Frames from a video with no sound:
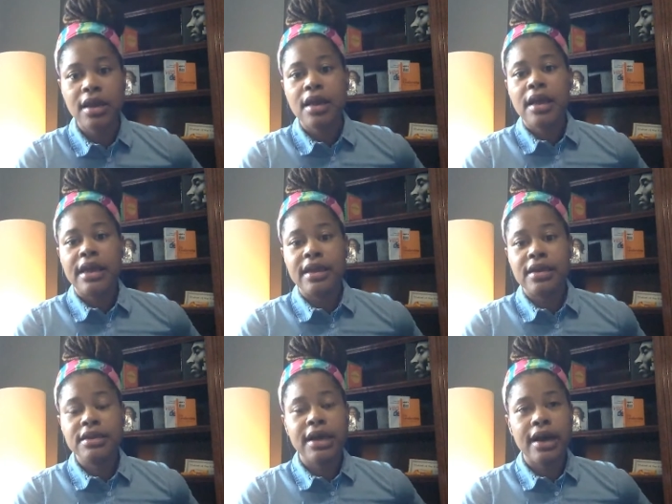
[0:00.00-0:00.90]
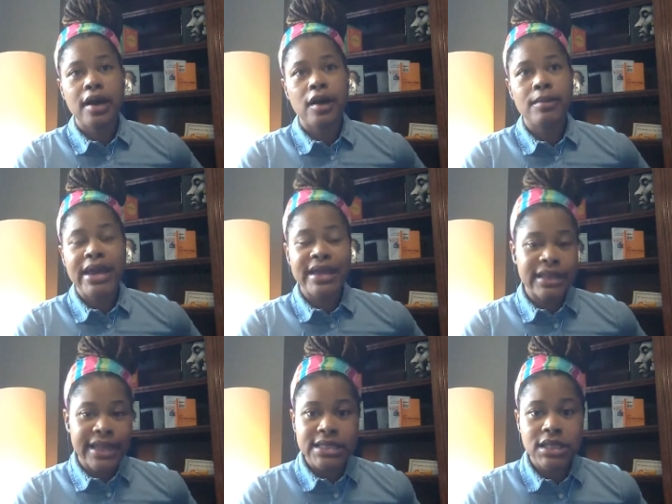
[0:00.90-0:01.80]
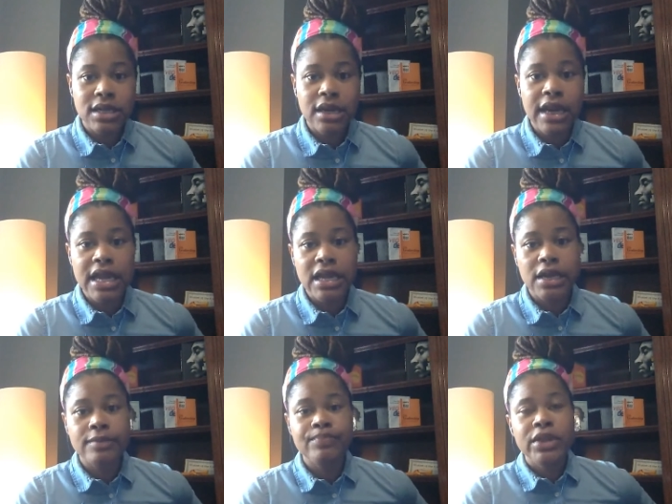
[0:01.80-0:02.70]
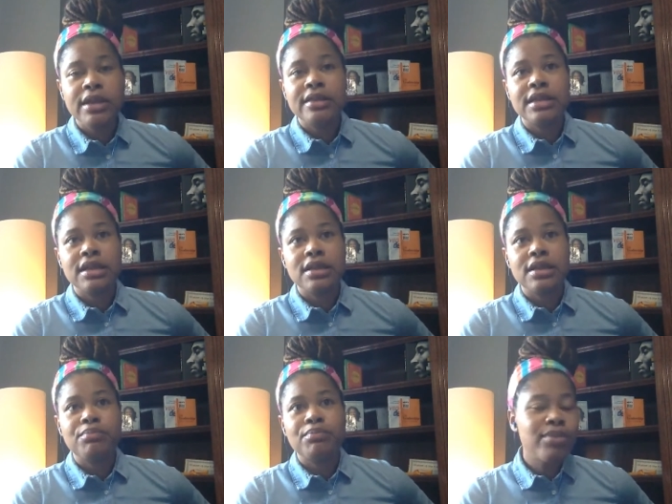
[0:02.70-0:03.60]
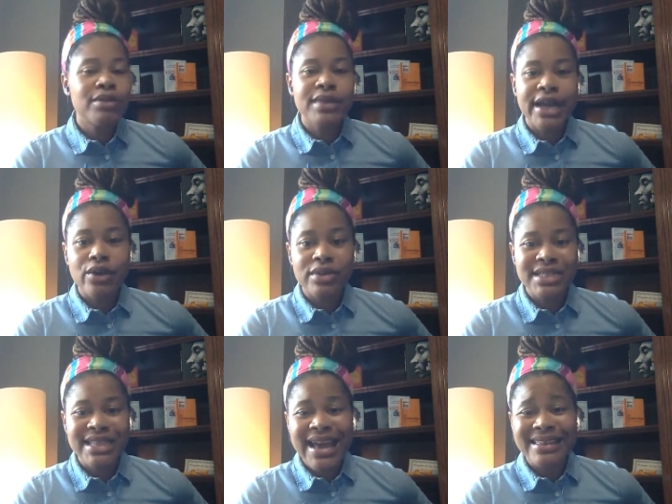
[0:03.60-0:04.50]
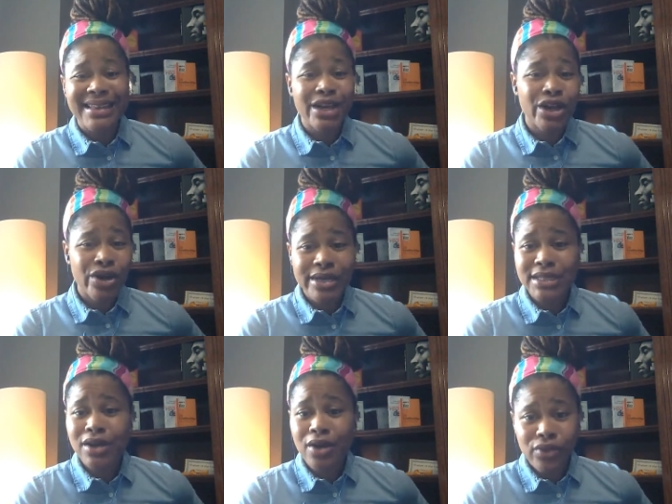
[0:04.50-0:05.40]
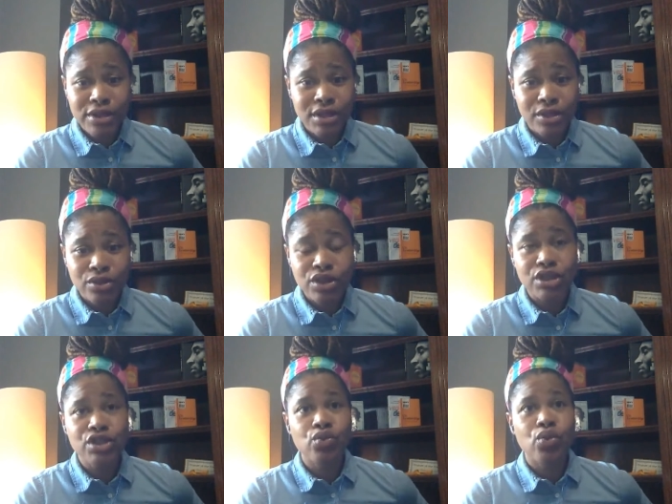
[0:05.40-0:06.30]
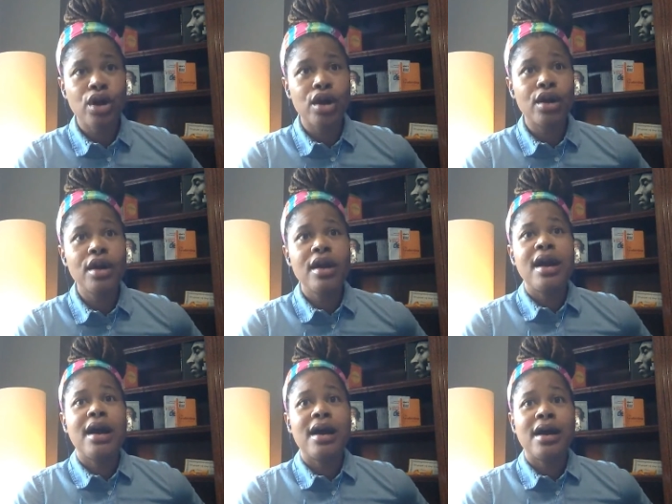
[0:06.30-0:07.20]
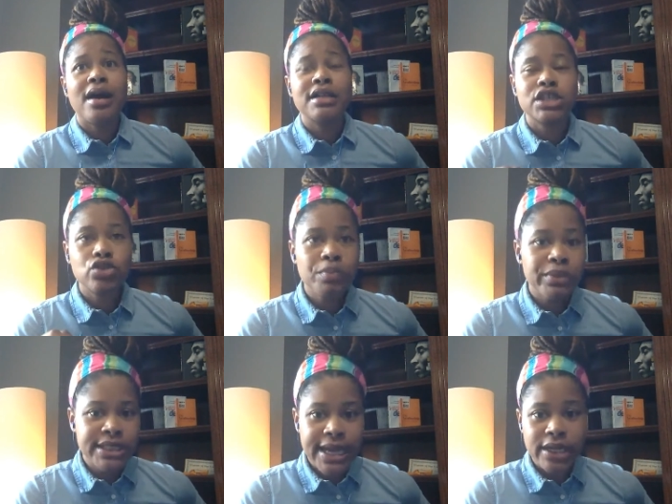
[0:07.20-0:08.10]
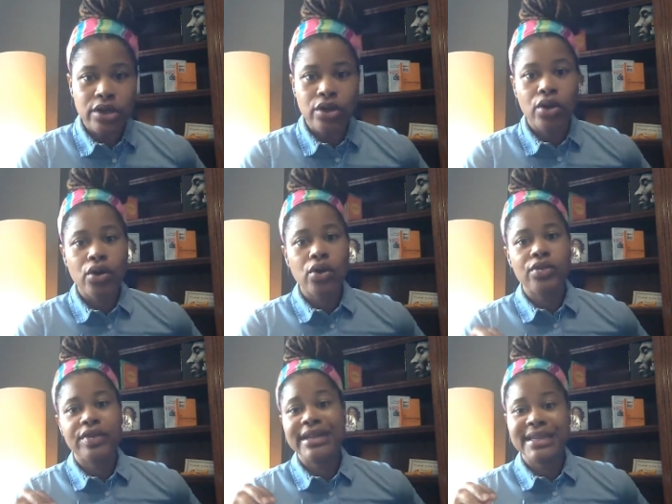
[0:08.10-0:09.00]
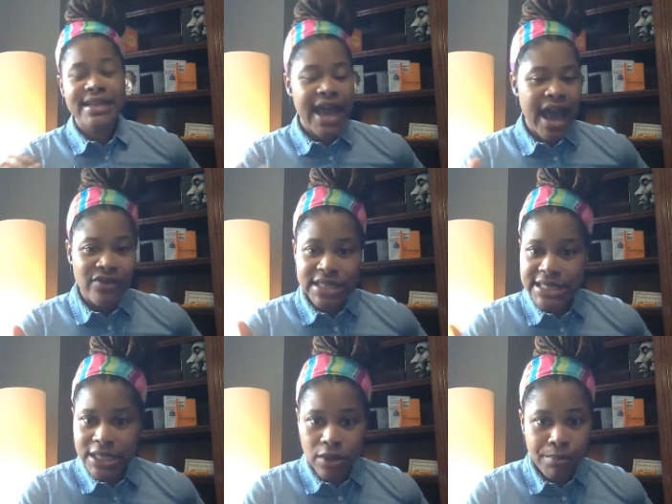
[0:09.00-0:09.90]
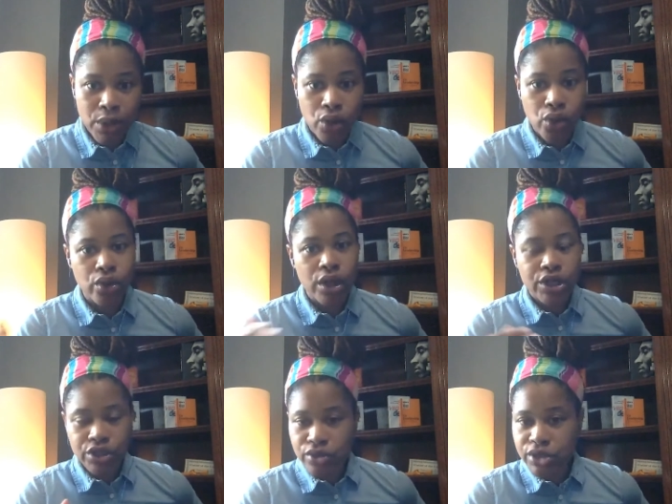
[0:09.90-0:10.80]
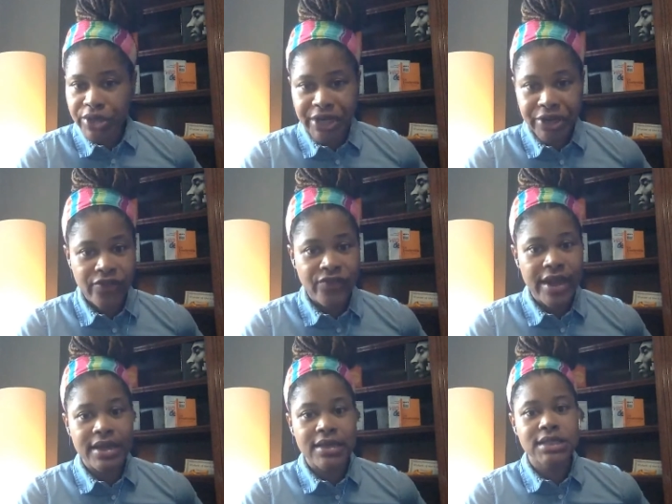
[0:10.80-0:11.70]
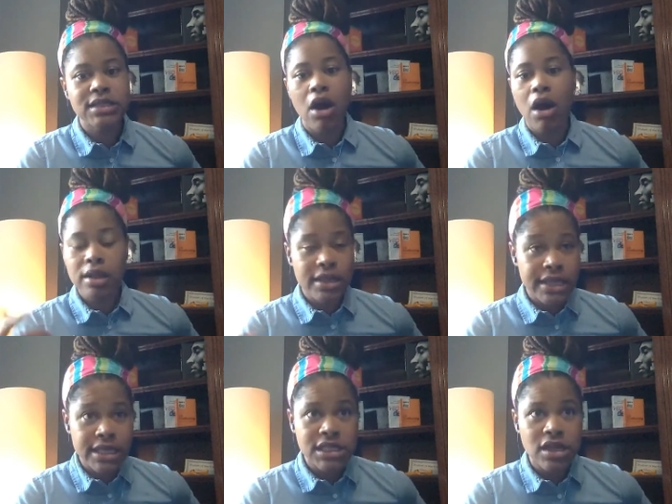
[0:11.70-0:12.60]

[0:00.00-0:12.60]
Atlanta. And the problem there was that the current software solutions were super technical. They didn't have a simple user interface. All of these